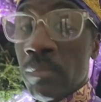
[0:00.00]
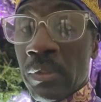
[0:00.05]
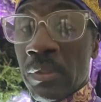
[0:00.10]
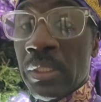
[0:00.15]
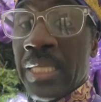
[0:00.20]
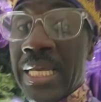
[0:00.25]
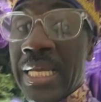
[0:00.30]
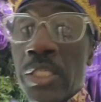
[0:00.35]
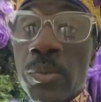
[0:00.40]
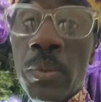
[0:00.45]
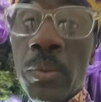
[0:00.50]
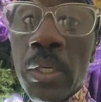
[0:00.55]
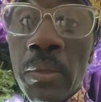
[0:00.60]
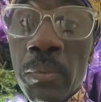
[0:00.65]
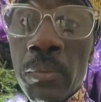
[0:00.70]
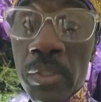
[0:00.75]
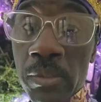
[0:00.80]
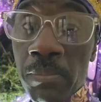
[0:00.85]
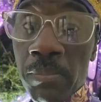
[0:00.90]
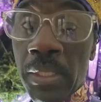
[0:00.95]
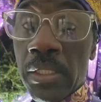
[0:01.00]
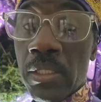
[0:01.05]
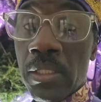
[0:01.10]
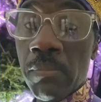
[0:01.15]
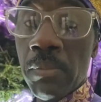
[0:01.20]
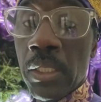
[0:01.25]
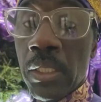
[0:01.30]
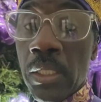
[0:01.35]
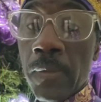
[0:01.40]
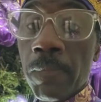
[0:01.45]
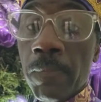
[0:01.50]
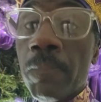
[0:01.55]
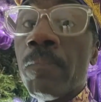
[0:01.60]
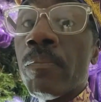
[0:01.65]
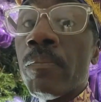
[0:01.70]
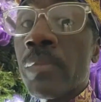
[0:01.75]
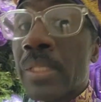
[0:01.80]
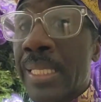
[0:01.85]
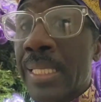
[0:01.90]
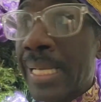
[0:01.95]
that's what was meant to be.
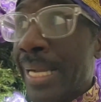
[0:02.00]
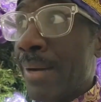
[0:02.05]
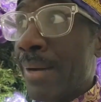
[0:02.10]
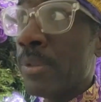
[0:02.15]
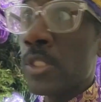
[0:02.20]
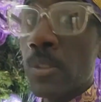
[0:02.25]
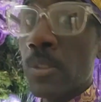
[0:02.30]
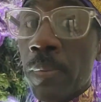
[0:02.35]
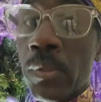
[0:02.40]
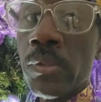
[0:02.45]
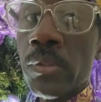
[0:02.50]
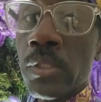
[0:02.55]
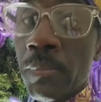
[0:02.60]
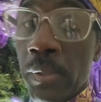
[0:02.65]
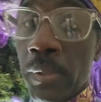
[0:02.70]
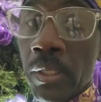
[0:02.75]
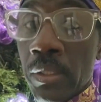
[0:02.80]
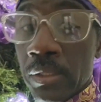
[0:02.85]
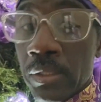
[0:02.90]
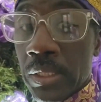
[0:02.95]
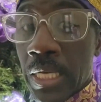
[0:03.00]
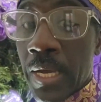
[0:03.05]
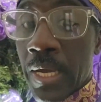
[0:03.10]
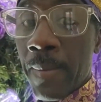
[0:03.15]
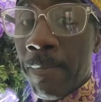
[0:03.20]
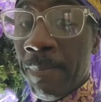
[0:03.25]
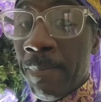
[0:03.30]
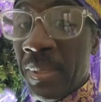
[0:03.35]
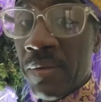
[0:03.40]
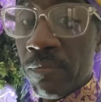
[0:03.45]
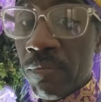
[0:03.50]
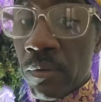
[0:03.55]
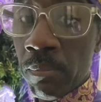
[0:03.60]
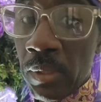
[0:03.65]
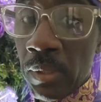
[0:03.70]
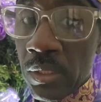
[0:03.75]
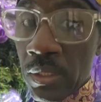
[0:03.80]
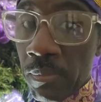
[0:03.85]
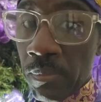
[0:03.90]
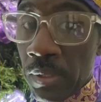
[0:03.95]
I was supposed to be on top, meant for
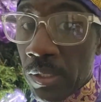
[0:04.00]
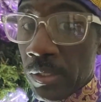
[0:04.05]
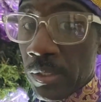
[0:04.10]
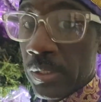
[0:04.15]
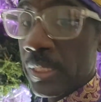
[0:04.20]
me to be on